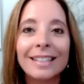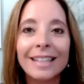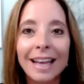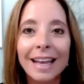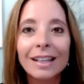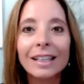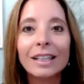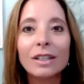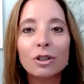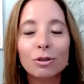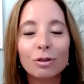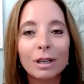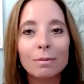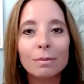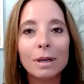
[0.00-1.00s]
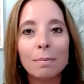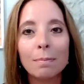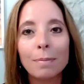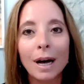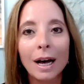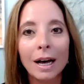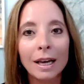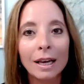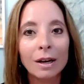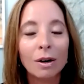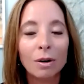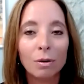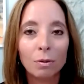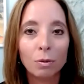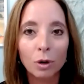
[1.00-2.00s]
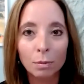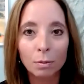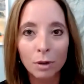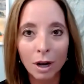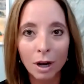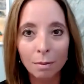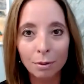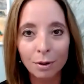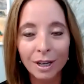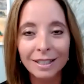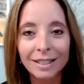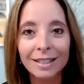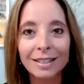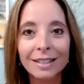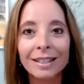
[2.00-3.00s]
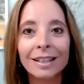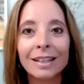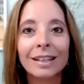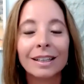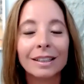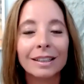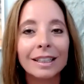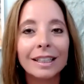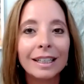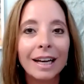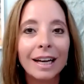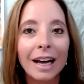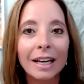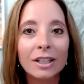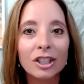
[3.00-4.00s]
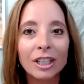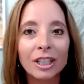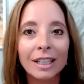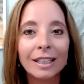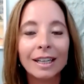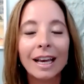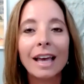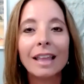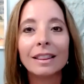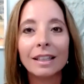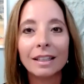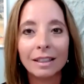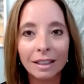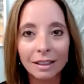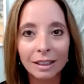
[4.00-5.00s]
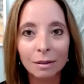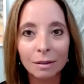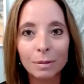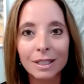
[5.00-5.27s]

daily treatment by warm compresses, lid hygiene, and then the lid